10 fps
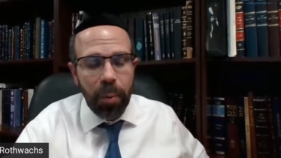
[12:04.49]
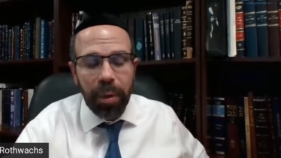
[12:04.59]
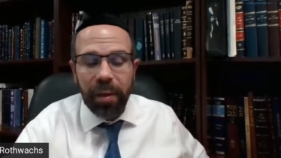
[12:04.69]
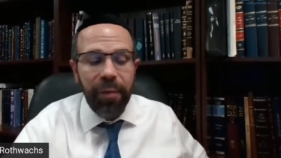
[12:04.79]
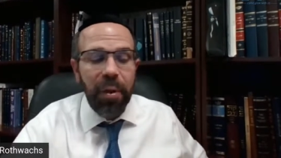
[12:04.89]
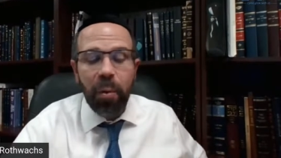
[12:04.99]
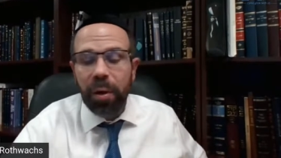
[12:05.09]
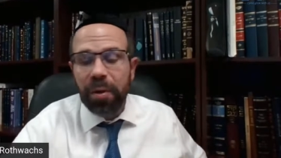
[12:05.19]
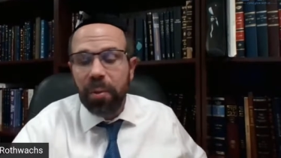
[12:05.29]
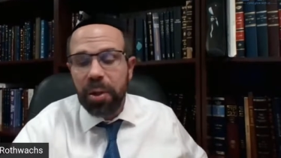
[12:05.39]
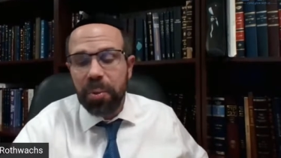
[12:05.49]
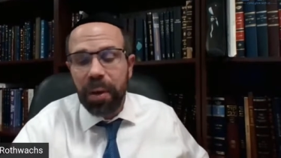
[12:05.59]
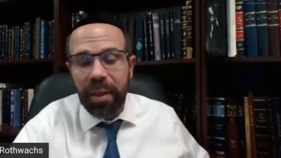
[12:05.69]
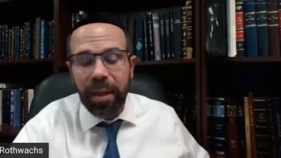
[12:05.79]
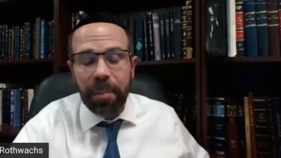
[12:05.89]
We live in a world in which
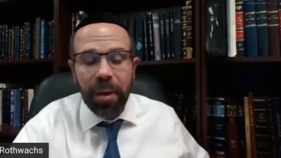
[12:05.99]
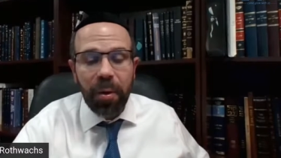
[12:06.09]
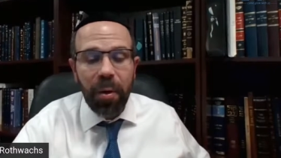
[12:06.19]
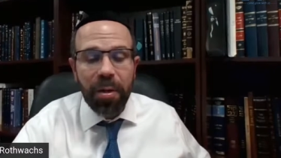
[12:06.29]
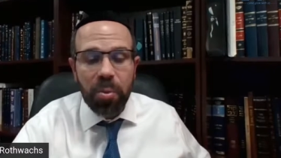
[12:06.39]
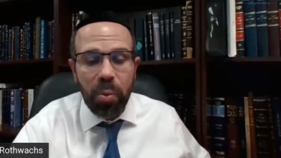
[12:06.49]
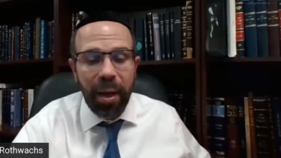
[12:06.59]
we think because